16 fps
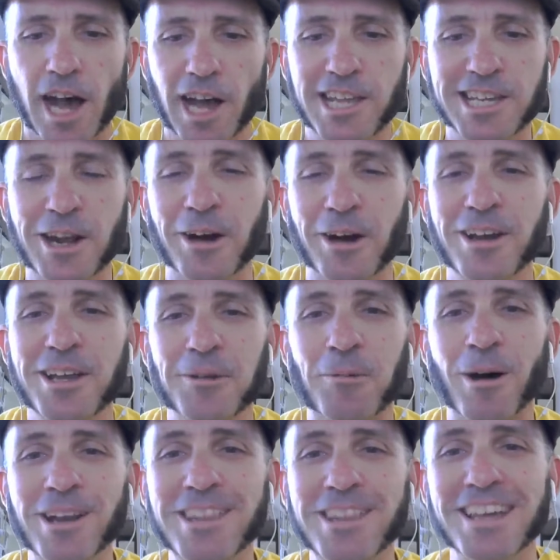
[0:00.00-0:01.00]
You know,
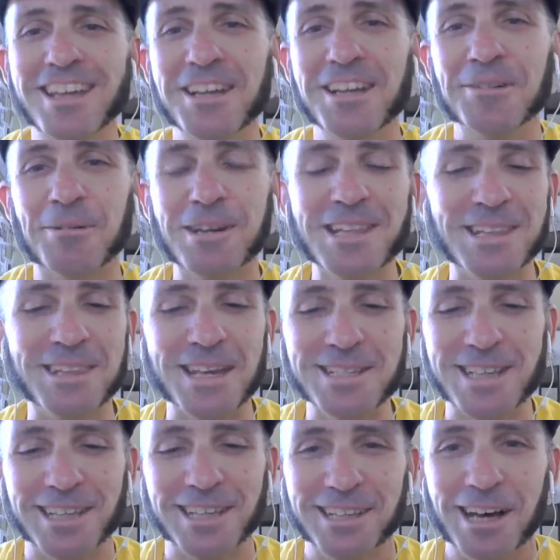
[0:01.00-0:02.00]
one of the things
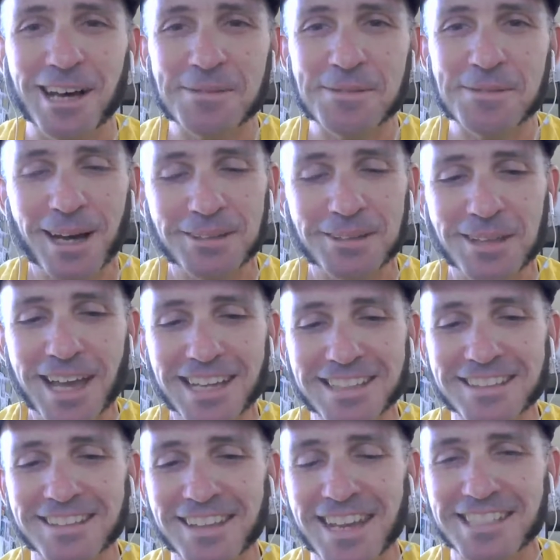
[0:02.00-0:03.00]
I love about
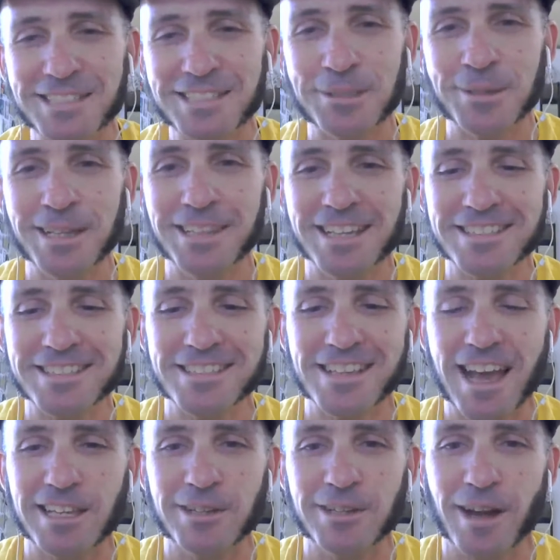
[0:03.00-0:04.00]
like doing this is
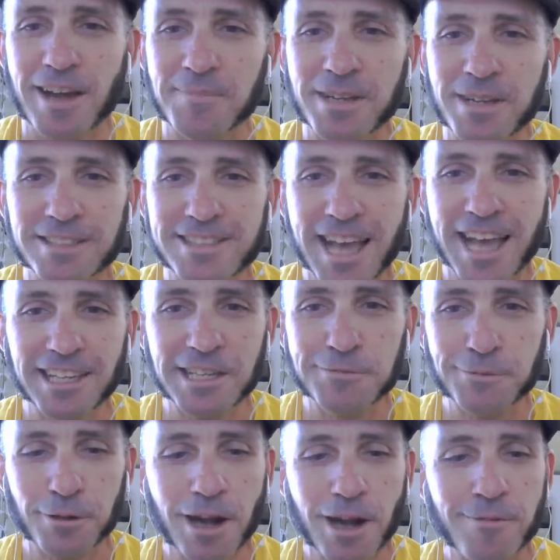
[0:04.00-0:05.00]
I've been a techie
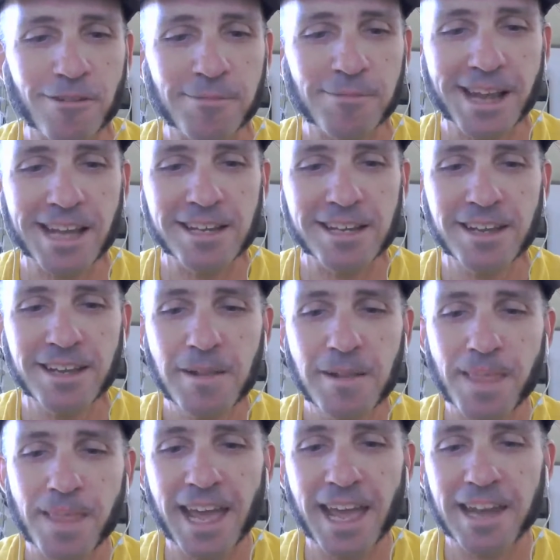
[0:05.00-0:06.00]
forever, man,
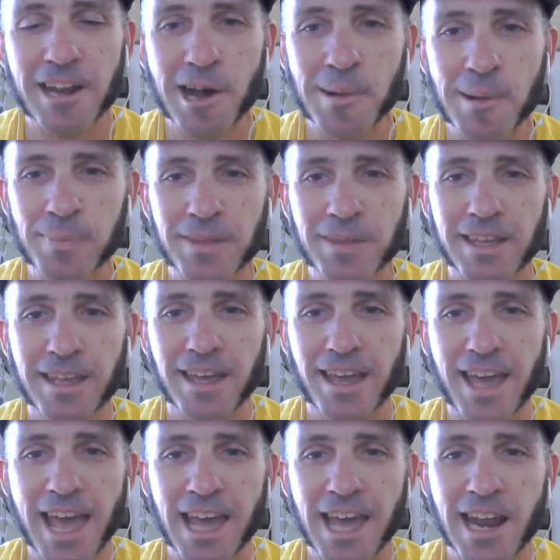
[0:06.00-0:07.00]
and
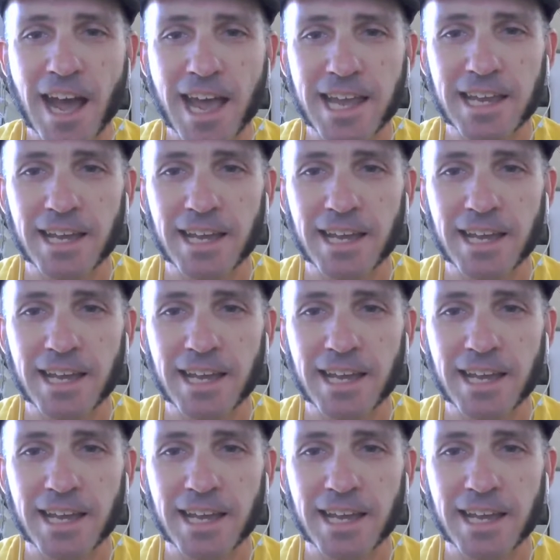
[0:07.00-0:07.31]
I